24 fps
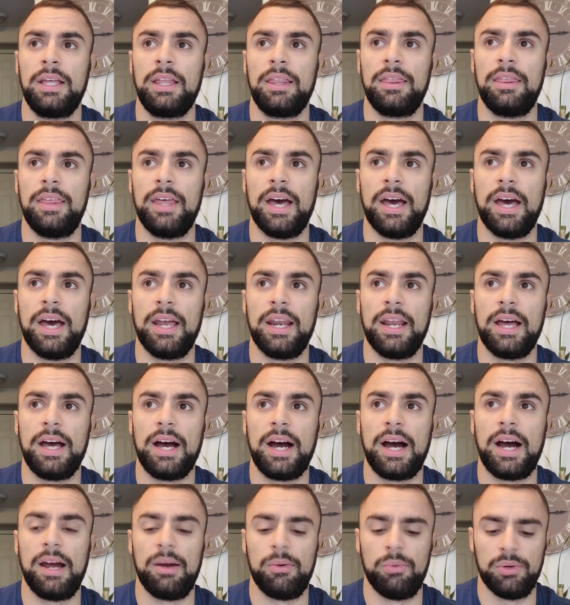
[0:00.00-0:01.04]
that
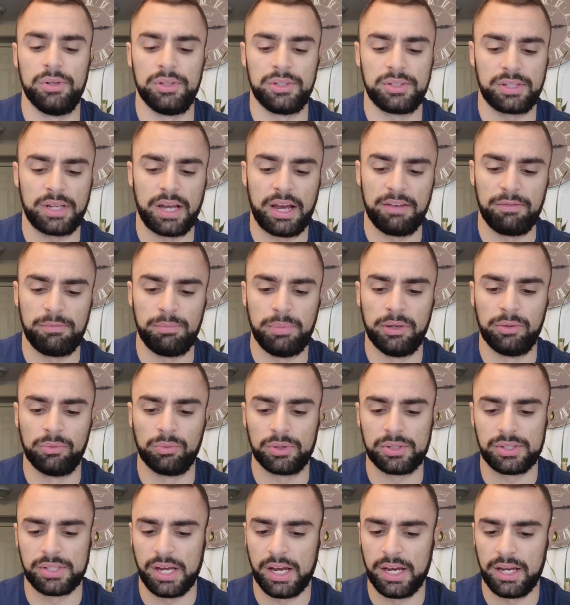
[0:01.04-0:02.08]
I've been
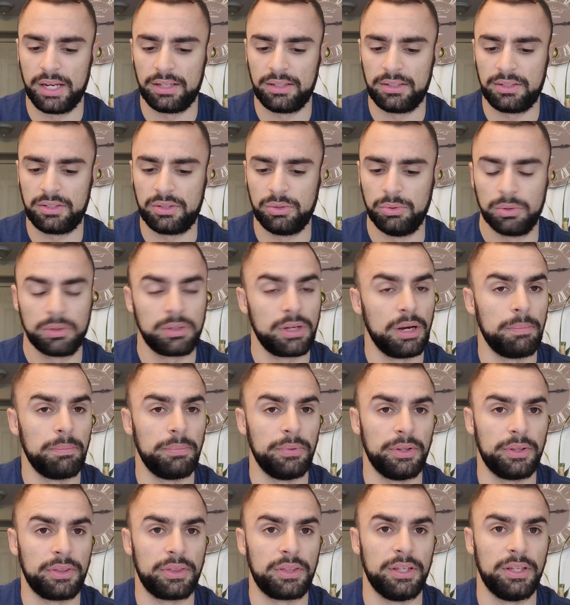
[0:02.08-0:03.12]
resigned to a couple
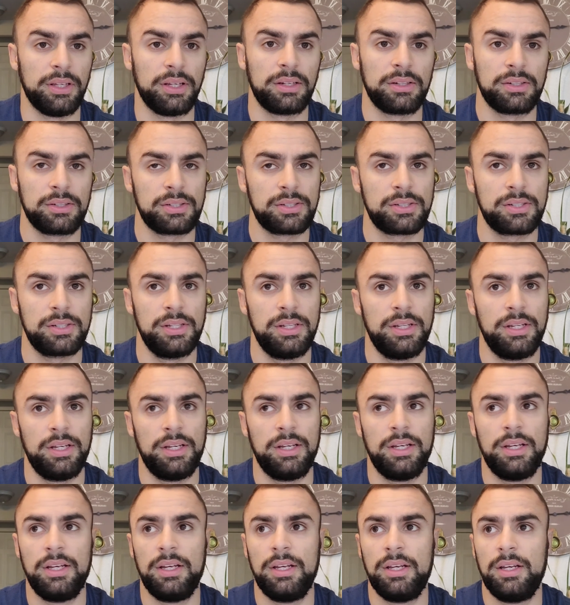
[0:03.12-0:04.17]
of things.
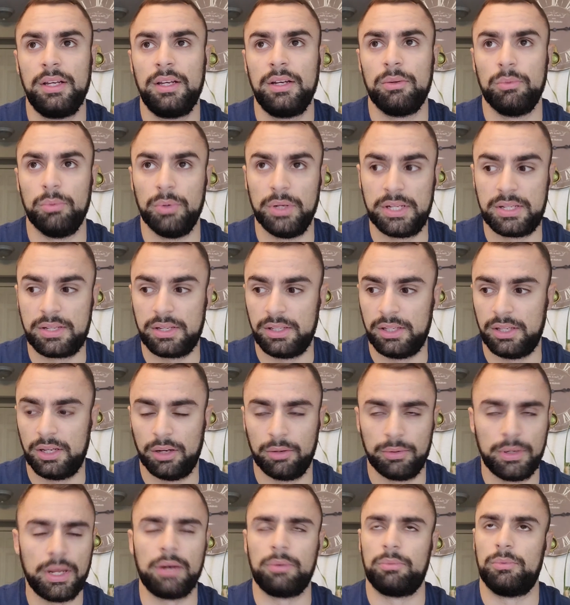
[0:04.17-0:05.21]

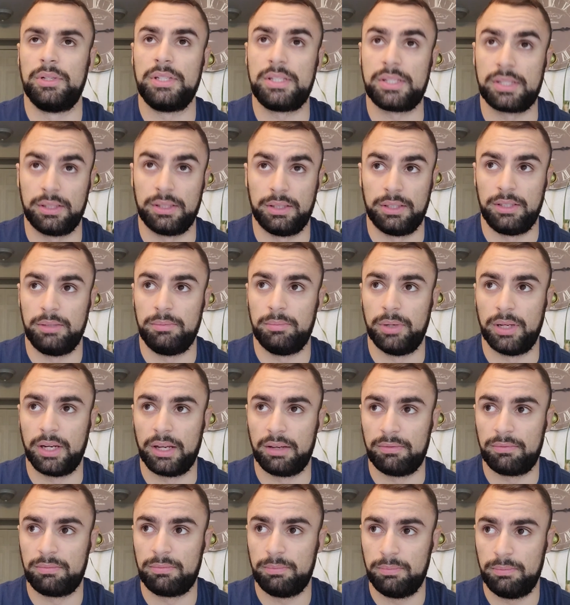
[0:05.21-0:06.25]
Not recently, but
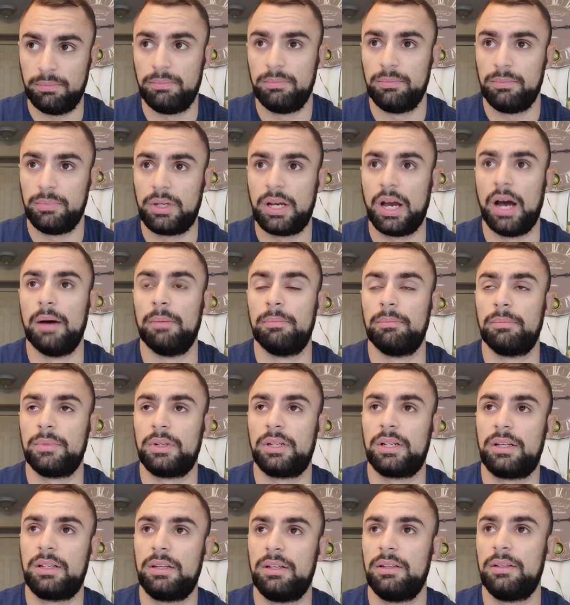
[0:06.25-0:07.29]
I've come
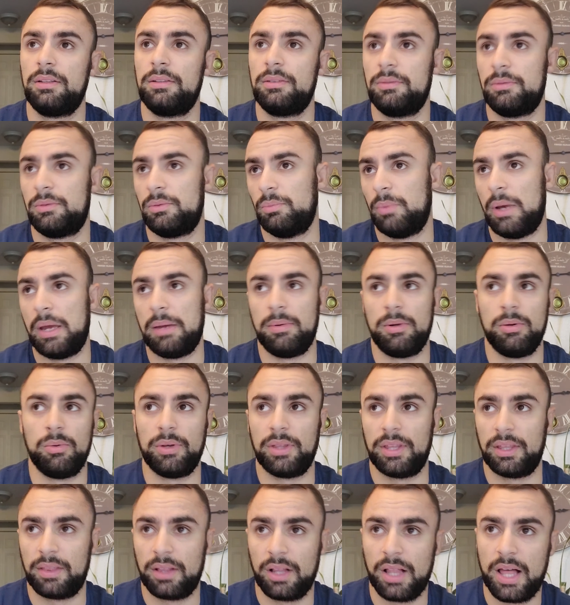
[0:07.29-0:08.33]
maybe
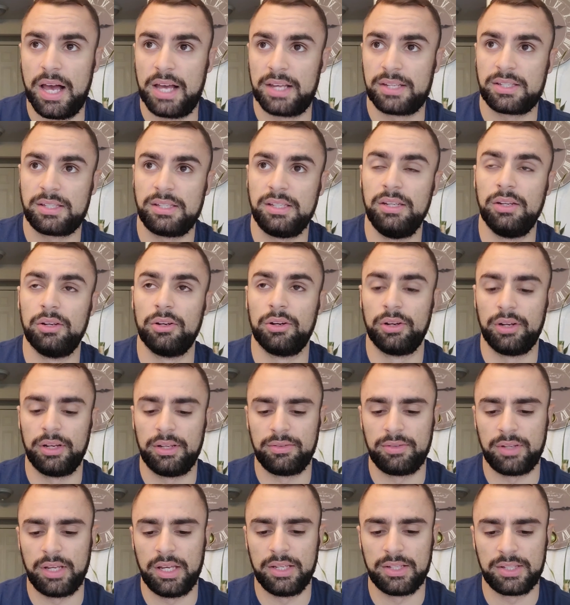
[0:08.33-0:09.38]
within the last year.
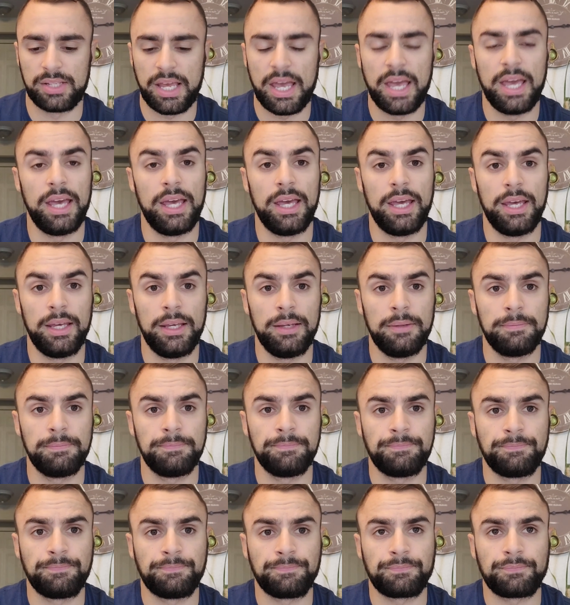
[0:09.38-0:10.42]
Is a
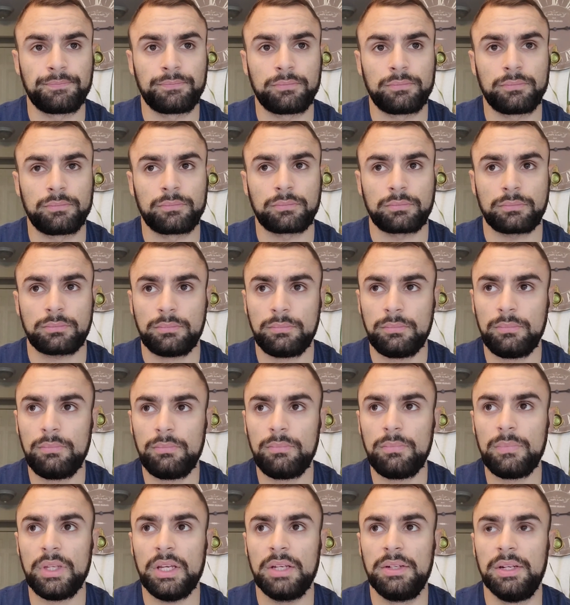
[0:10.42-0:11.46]

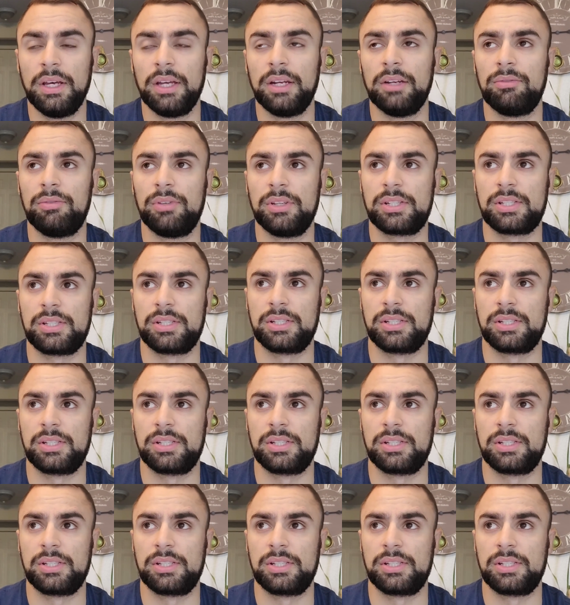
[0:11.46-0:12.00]
None of this